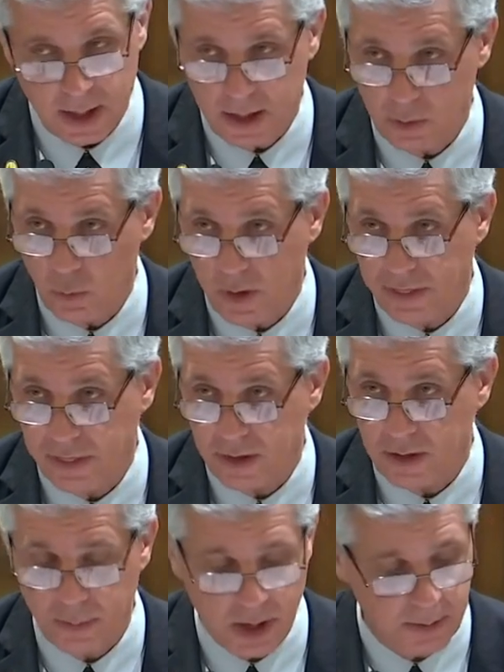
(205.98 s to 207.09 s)
uh, and with
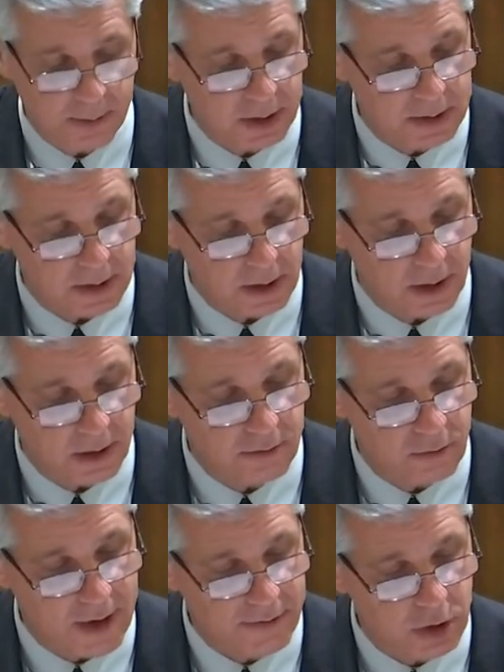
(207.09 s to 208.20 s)
the Department
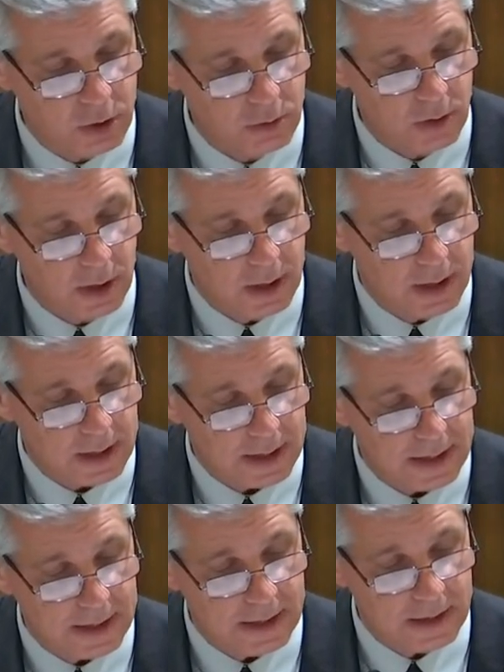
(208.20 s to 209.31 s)
of Revenue
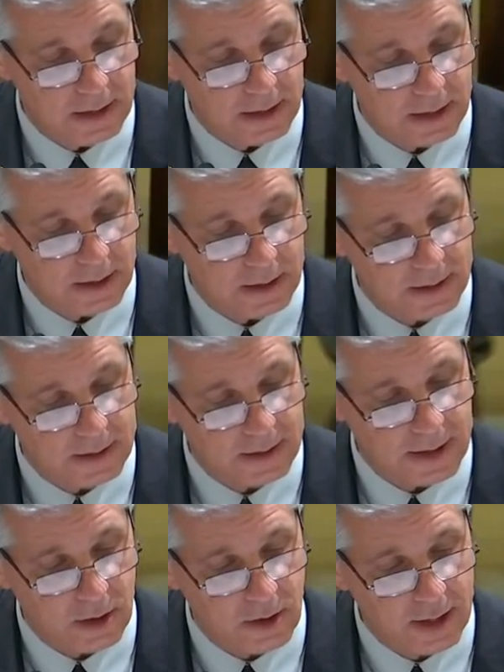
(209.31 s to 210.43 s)
in uh,
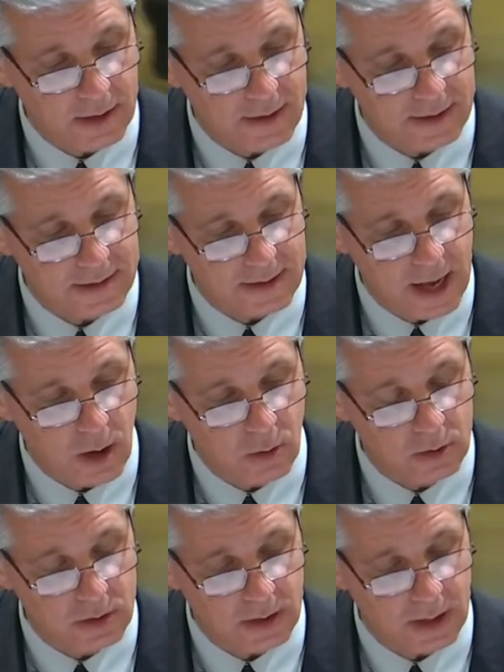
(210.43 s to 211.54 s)
carrying this
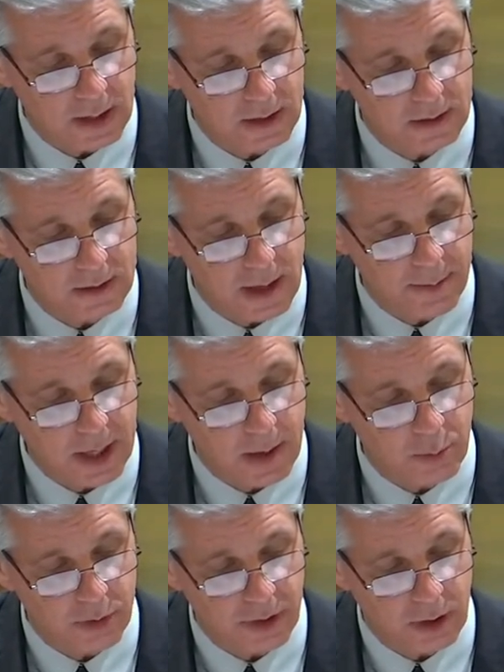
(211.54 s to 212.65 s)
out and coming
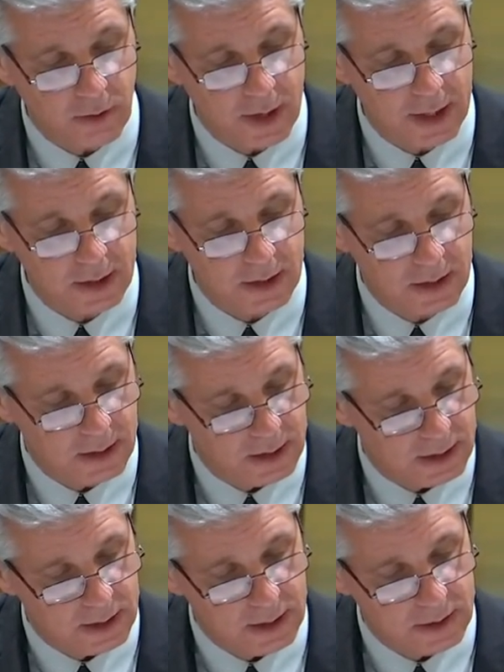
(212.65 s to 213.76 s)
up with the credit.
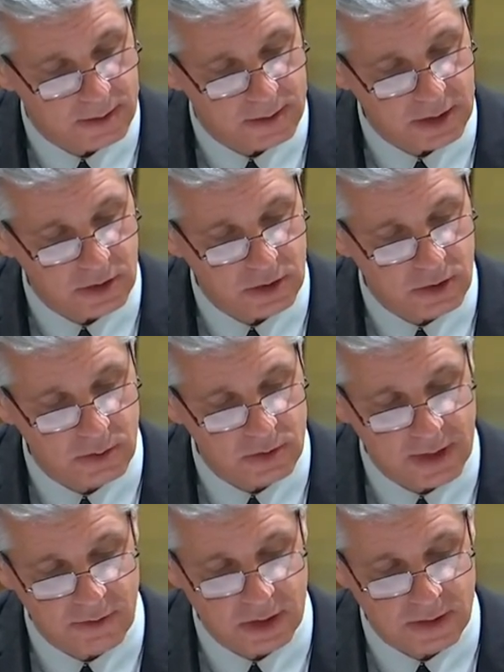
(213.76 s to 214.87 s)
Uh, section
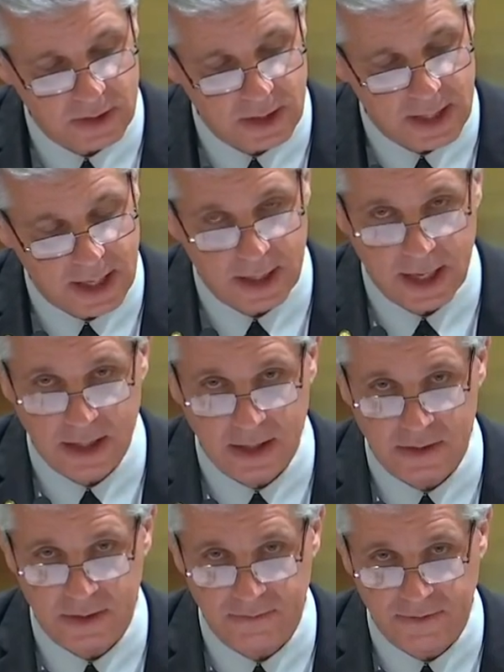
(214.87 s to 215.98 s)

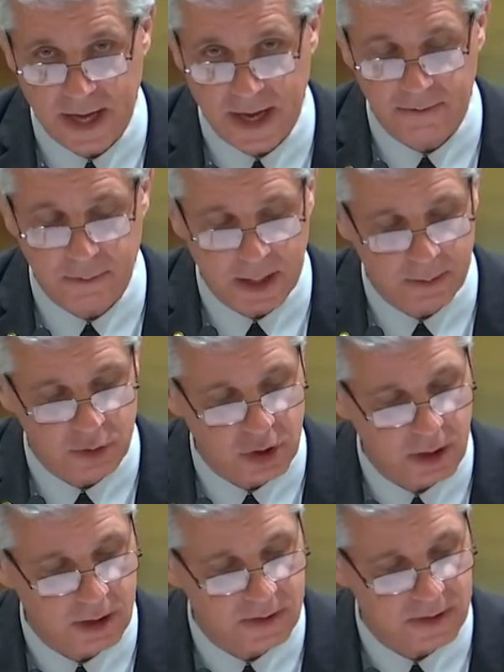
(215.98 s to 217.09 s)
270C.85, Madam
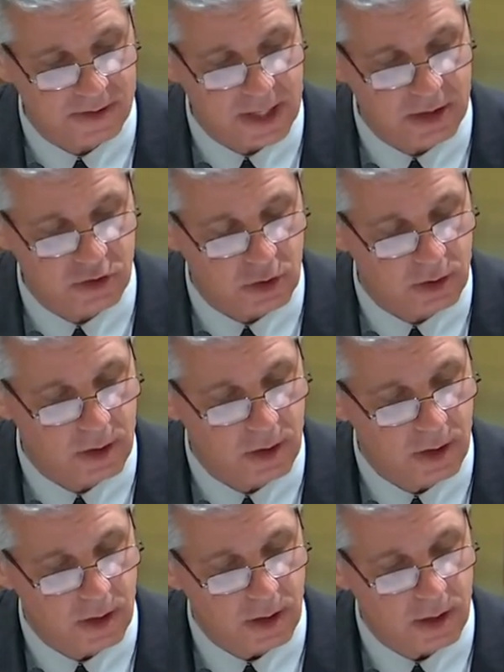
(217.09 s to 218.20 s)
Chair, is the section
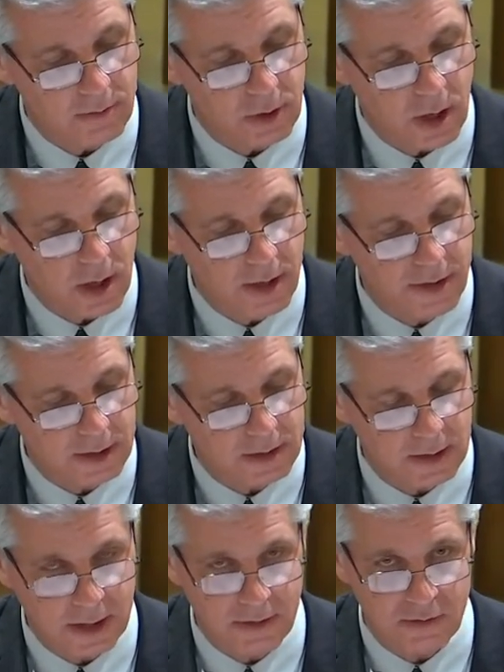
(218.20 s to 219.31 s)
of law
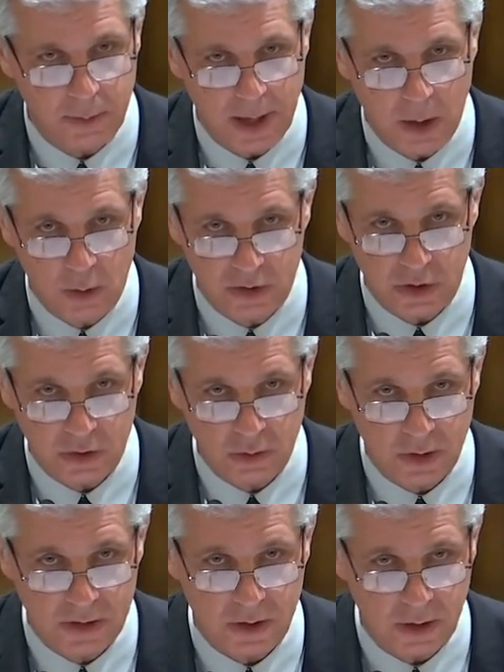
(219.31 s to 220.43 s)
that uh, gives the powers and
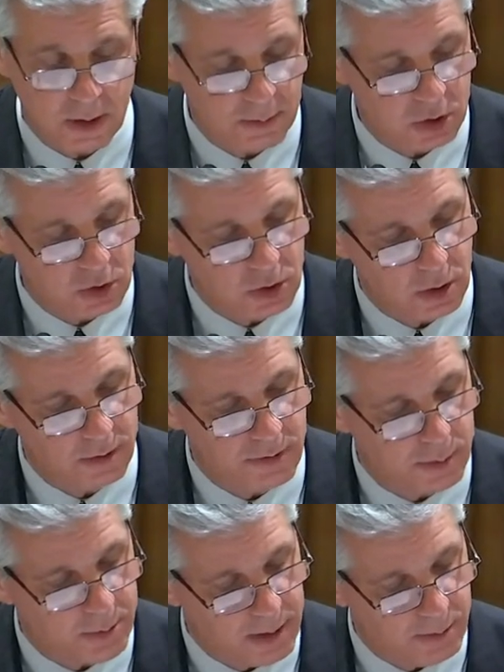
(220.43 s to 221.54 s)
duties to Commissioner of
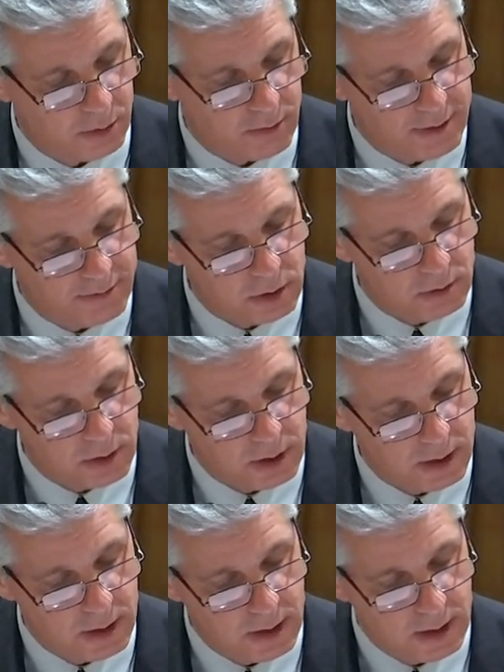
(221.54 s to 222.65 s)
the Department of Revenue.
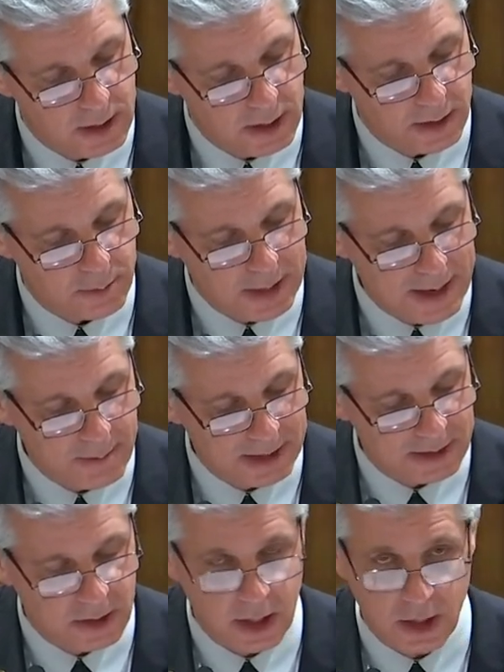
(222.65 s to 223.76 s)
Uh, the
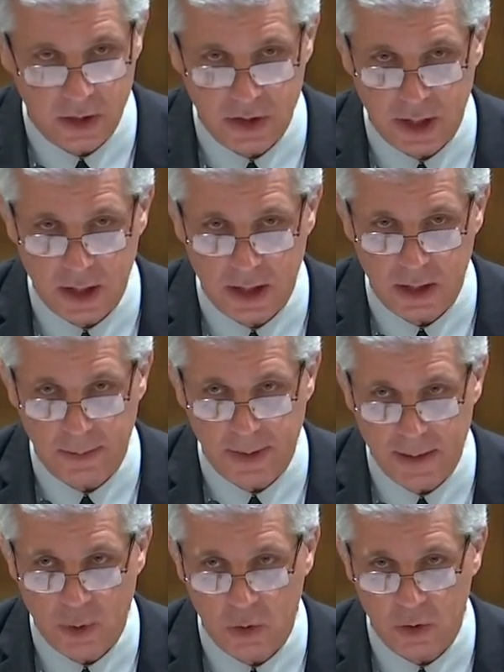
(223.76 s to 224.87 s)
payments then are done in a
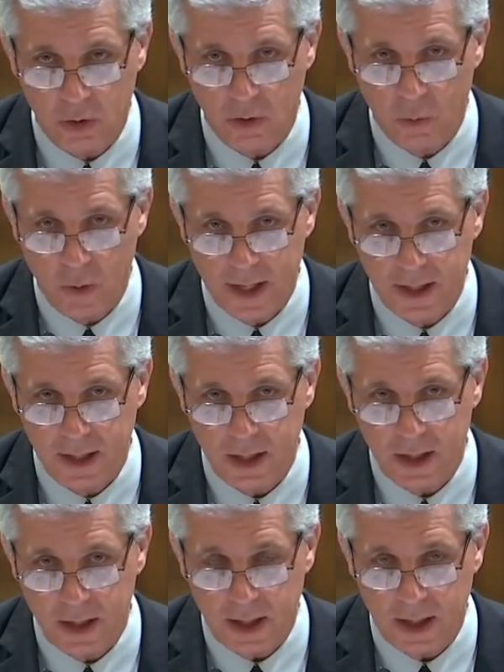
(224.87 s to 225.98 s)
bimodal way
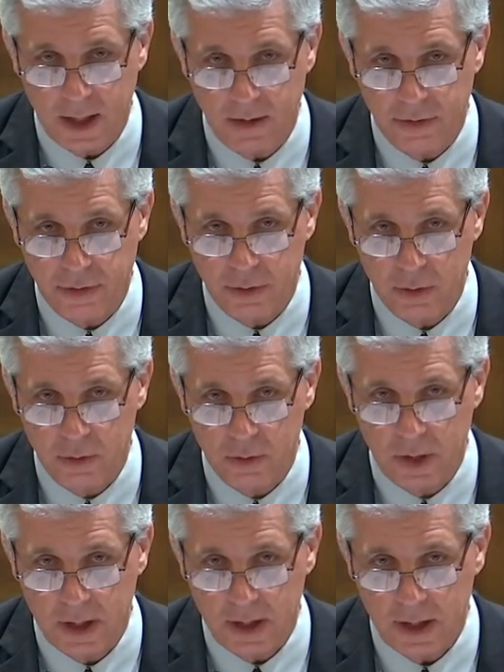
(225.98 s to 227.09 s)
uh,
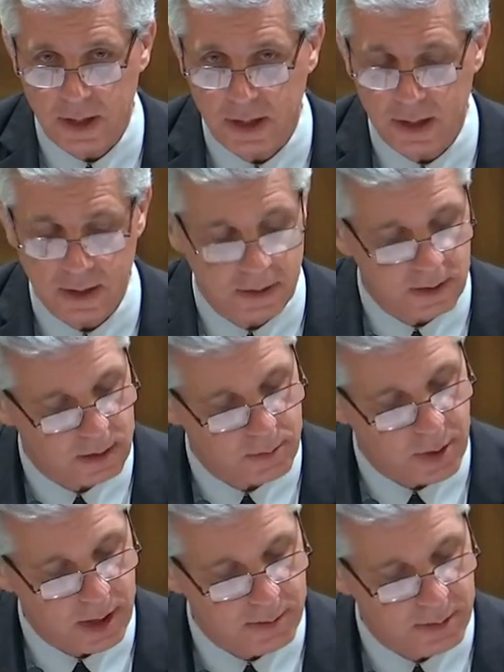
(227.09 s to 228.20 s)
through uh, the
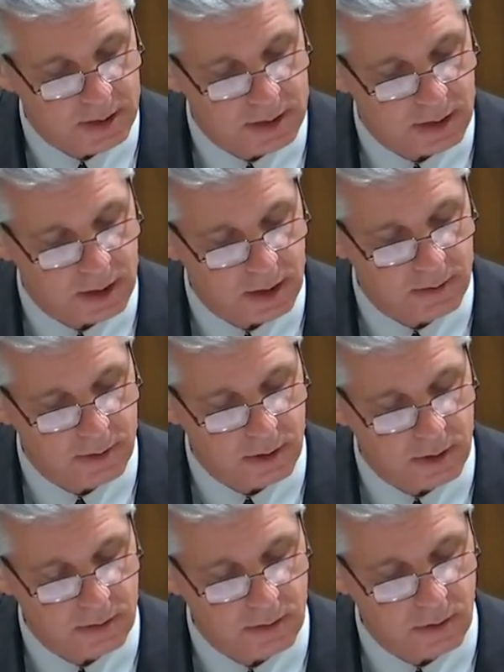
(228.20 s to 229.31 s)
Department of,
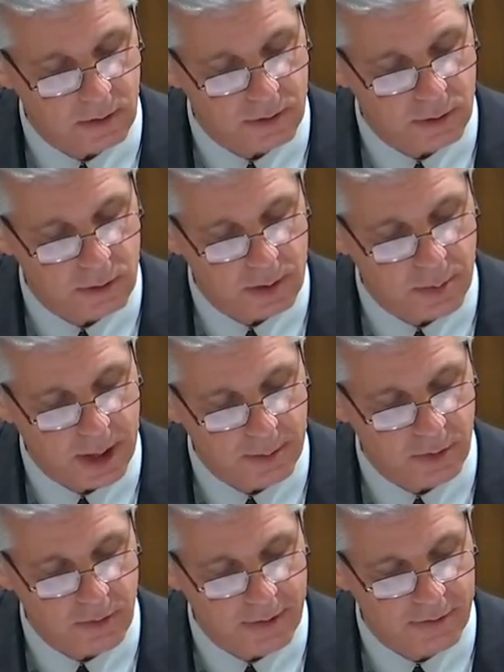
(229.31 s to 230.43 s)
or, or, through the
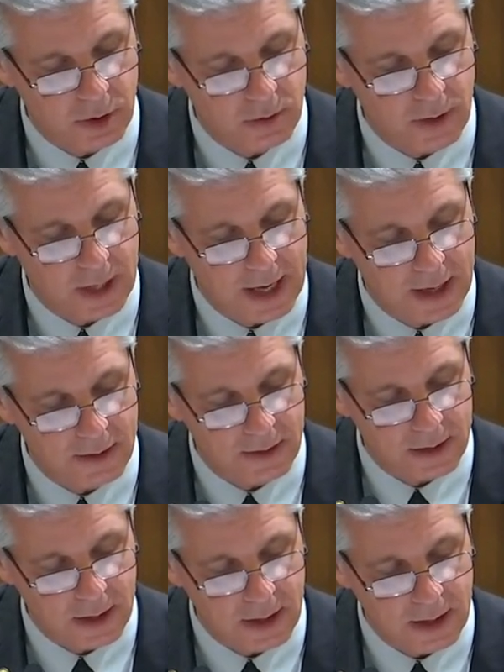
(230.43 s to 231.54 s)
Department of Revenue and
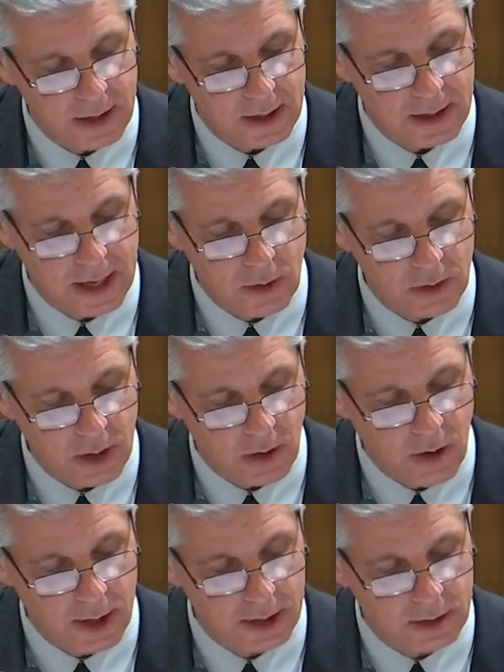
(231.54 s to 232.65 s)
the county
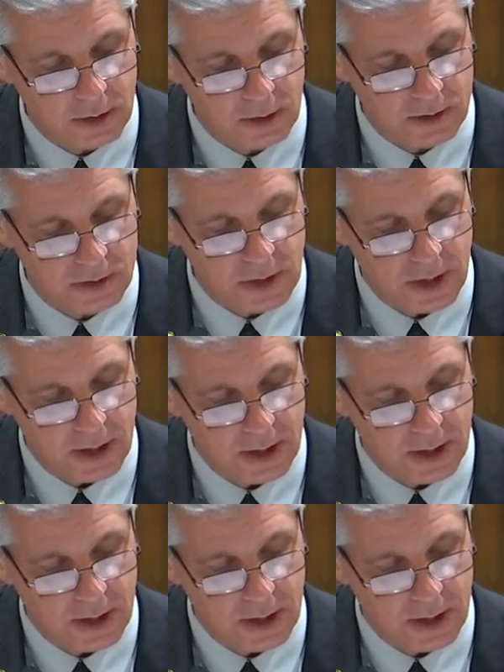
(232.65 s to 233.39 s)
auditors.